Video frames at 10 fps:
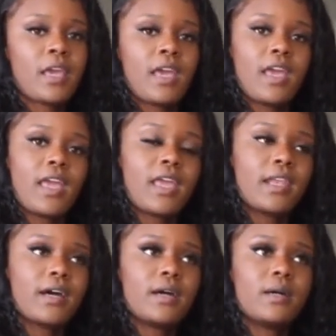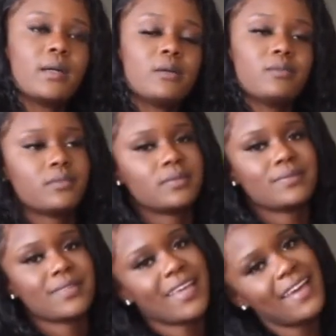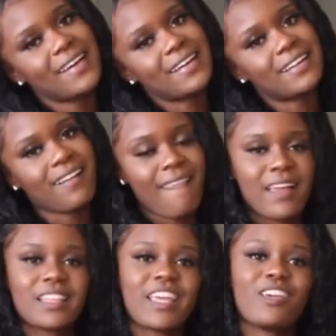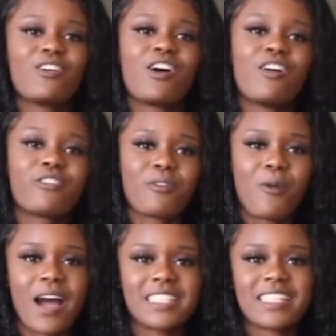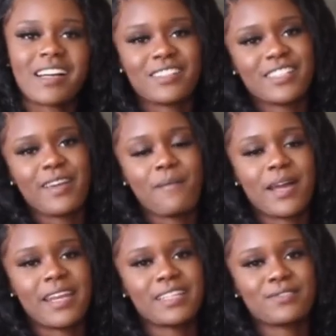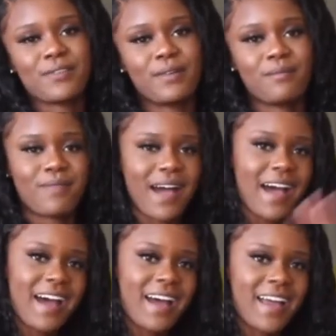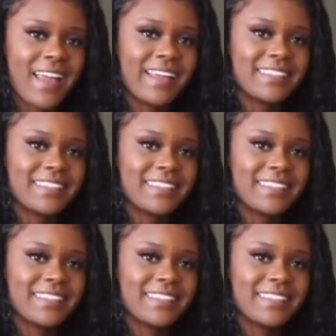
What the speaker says: And yeah, thank you all for watching. I'll see you on my next one. Bye.